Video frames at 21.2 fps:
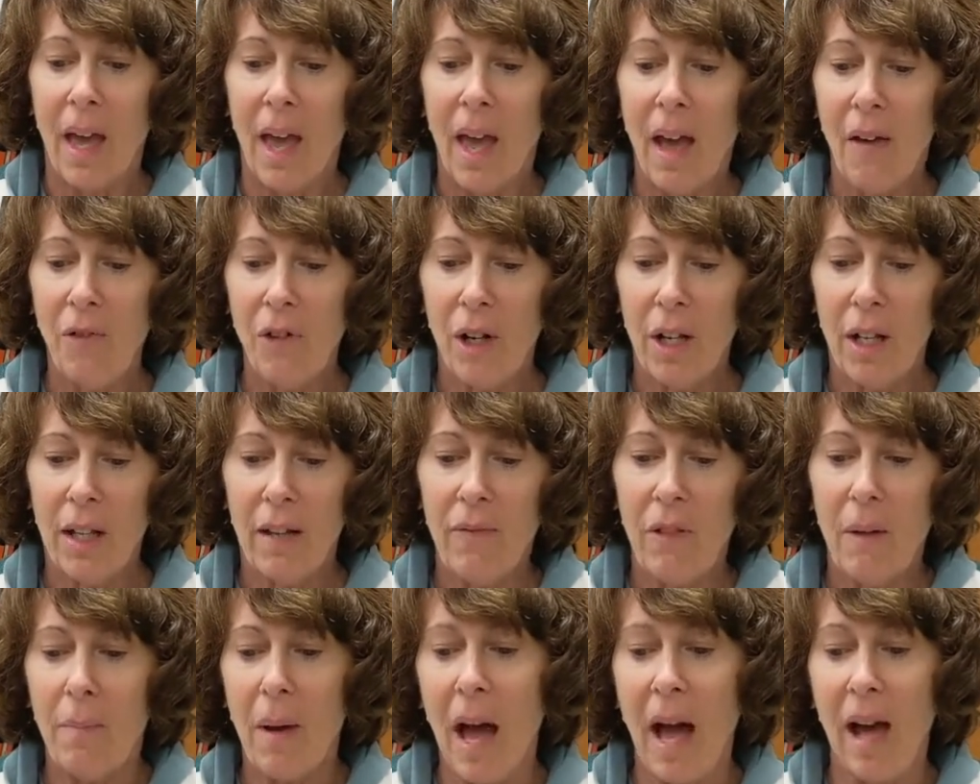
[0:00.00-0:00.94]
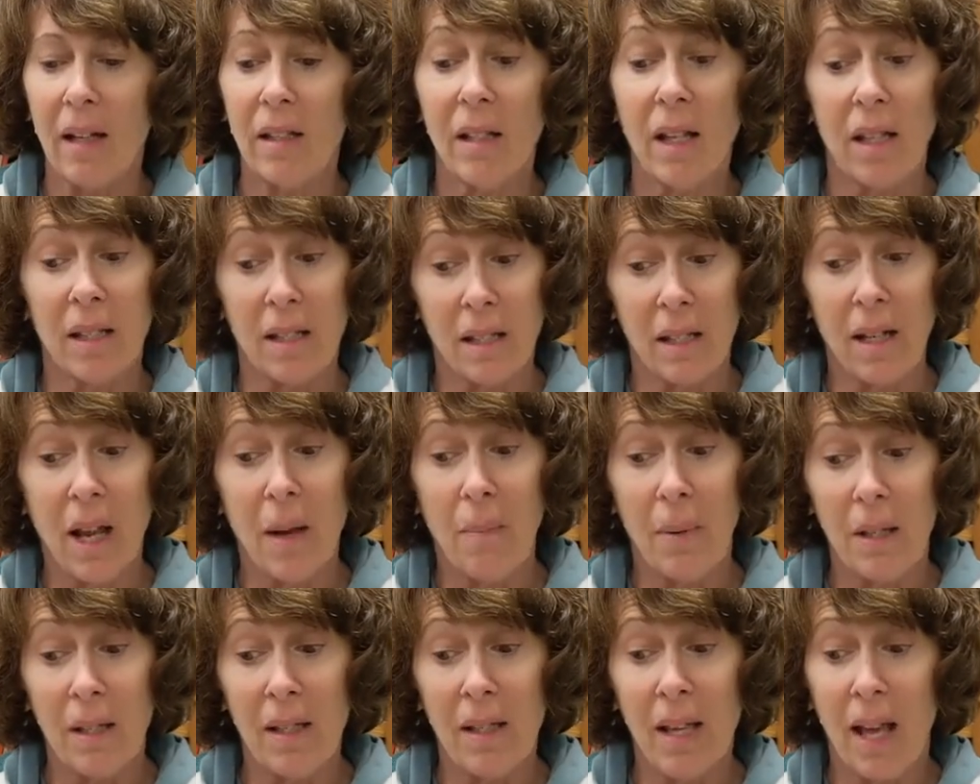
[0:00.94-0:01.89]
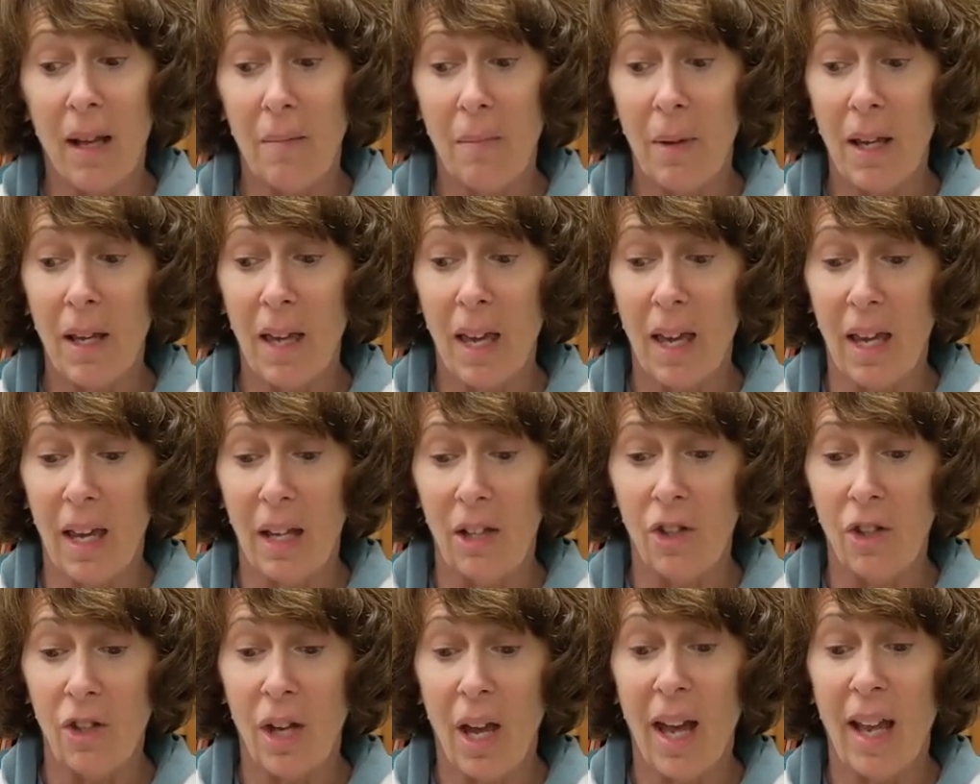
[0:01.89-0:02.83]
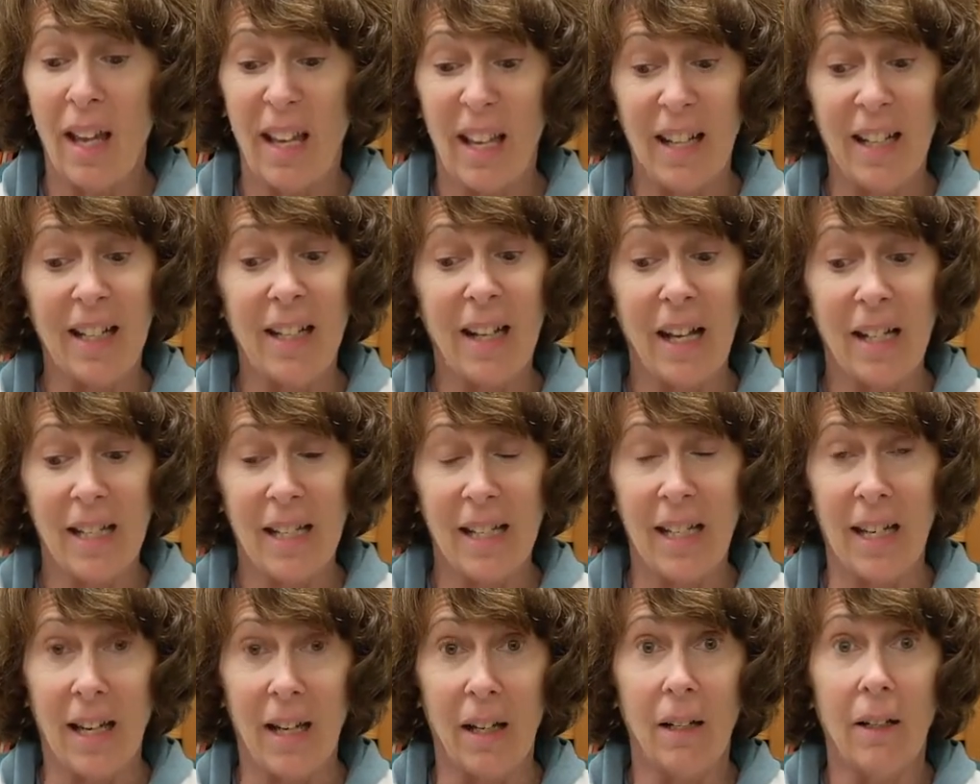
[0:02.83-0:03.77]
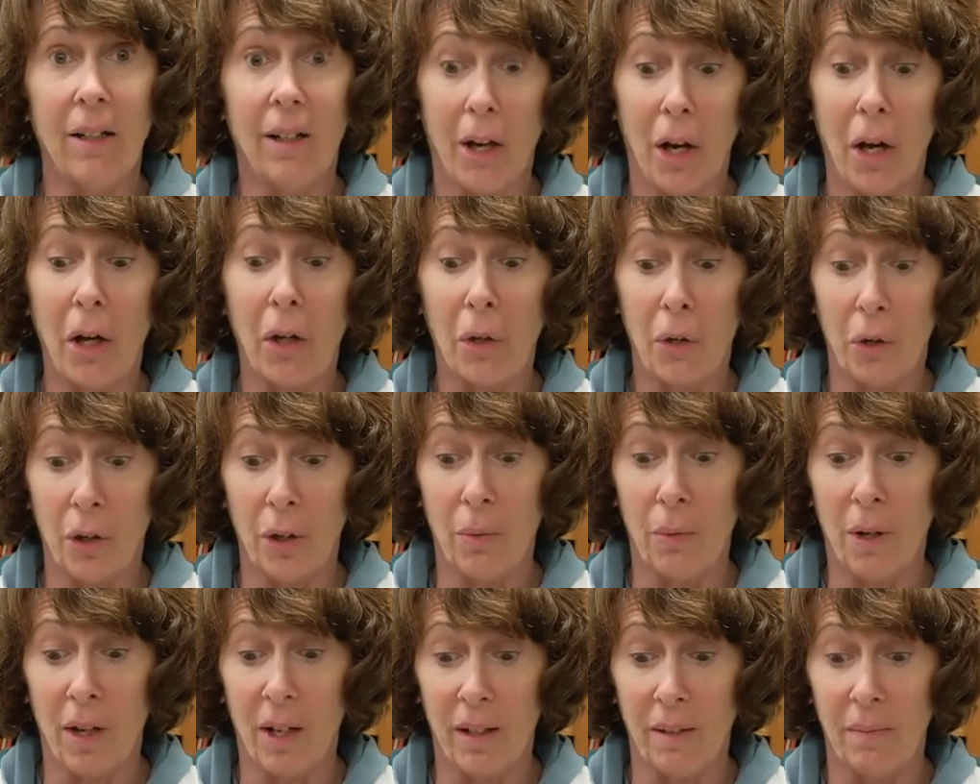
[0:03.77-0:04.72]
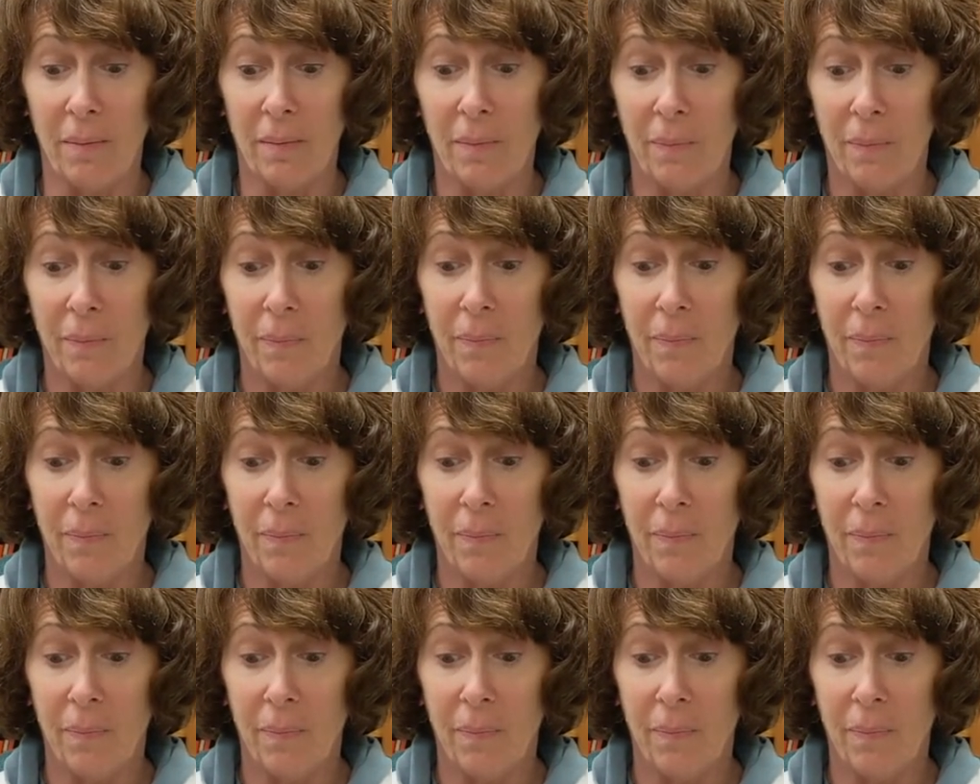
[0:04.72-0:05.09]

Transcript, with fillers: After I leave the box and step inside my cage, I get an idea, a good one.